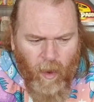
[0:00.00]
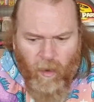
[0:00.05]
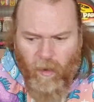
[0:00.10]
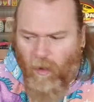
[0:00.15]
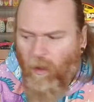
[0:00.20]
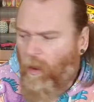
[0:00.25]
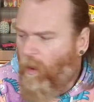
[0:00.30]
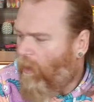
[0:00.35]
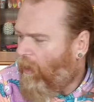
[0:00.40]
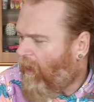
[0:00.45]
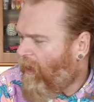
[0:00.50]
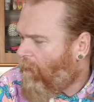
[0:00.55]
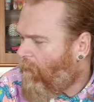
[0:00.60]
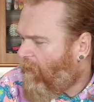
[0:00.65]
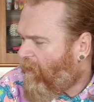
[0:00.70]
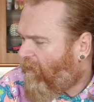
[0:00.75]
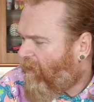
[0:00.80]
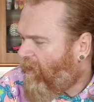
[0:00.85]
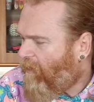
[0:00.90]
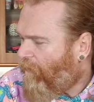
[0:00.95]
I can't get
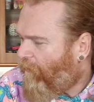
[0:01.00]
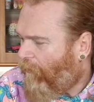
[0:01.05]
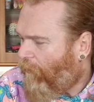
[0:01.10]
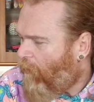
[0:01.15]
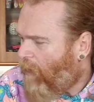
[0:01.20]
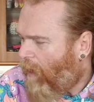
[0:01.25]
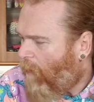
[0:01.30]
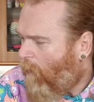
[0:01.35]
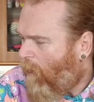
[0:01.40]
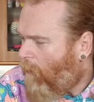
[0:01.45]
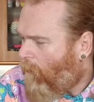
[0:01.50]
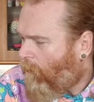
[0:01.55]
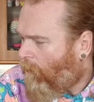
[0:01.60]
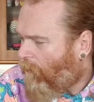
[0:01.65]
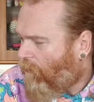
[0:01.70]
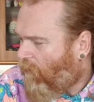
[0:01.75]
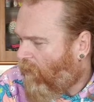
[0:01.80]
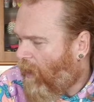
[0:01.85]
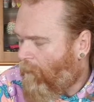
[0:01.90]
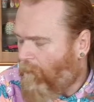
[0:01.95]
my teeth through that one,
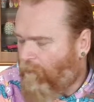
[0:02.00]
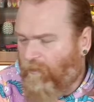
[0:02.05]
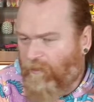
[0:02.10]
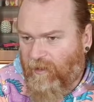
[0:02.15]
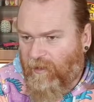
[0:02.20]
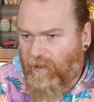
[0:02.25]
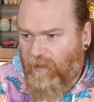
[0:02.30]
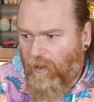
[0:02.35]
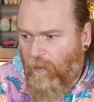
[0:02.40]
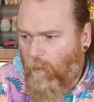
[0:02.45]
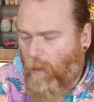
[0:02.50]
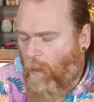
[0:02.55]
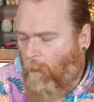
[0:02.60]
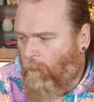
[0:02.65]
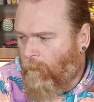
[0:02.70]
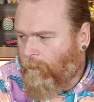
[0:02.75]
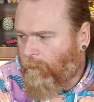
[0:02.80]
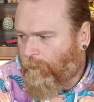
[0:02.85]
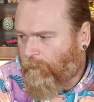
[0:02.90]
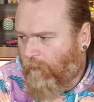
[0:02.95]
that particular
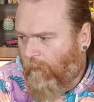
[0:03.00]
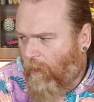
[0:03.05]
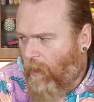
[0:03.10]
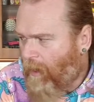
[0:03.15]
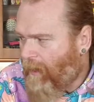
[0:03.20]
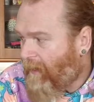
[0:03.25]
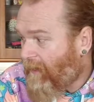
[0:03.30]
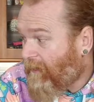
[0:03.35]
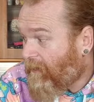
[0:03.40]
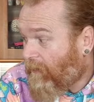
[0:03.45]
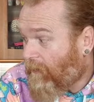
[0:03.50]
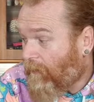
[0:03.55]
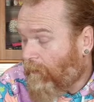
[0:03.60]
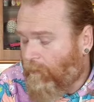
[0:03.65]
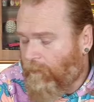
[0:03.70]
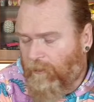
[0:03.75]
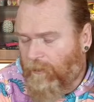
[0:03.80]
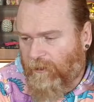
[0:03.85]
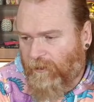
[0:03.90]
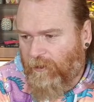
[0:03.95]
one. I had a
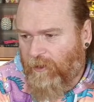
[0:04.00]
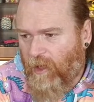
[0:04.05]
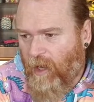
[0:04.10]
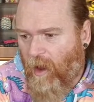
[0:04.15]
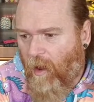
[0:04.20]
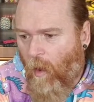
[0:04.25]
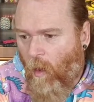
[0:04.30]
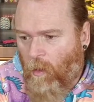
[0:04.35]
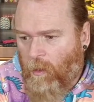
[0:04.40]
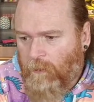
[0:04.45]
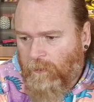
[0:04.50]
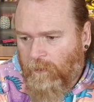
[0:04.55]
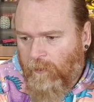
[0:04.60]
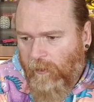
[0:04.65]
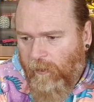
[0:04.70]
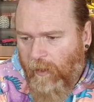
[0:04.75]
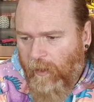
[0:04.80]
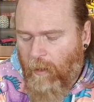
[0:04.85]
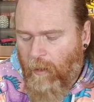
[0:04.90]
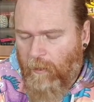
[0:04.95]
couple last night.
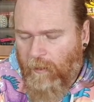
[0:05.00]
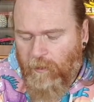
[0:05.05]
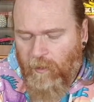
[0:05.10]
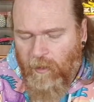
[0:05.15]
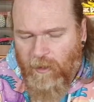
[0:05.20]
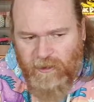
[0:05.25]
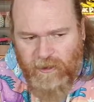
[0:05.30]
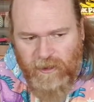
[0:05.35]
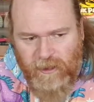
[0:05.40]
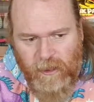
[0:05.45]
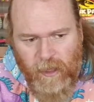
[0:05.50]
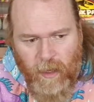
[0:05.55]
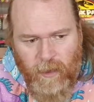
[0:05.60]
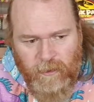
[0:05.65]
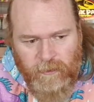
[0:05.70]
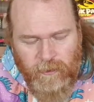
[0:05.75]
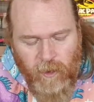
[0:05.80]
They were crazy.